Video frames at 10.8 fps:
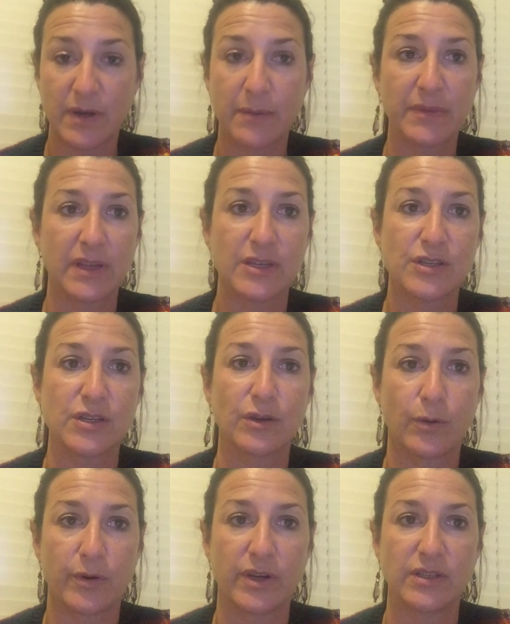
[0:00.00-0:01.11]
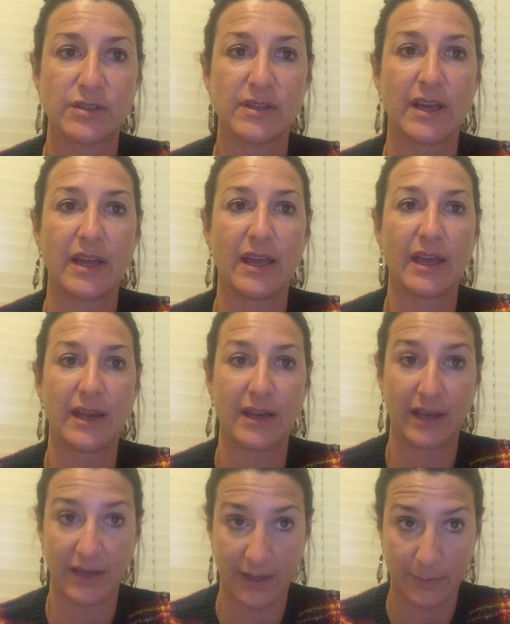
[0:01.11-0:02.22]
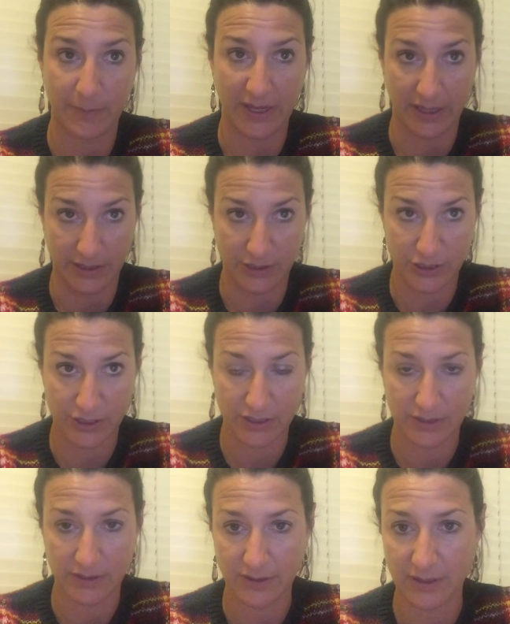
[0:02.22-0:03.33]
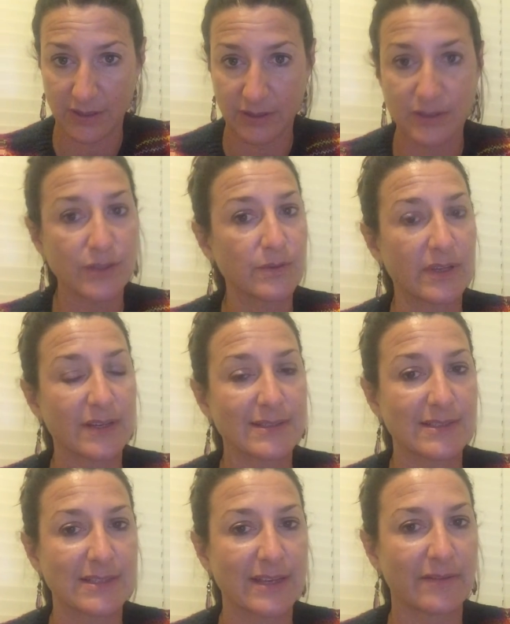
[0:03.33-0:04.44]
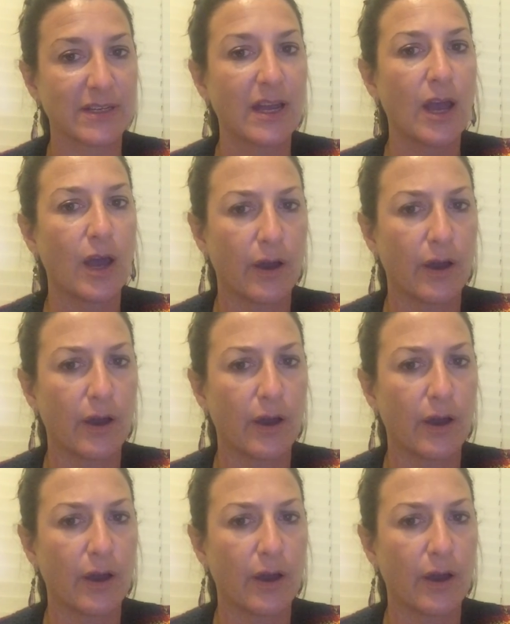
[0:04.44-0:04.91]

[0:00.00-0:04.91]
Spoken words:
population, according to the NIMH in 2007.